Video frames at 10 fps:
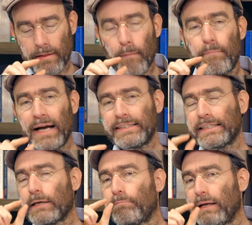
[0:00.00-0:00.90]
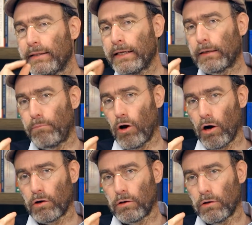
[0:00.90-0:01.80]
The basic building
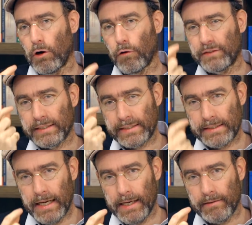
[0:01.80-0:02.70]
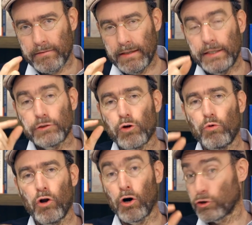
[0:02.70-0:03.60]
block of the state is no
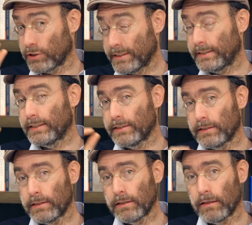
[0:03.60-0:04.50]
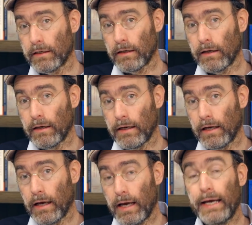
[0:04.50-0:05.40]
longer the citizen,
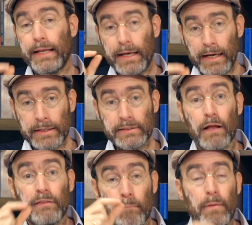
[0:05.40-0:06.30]
it is the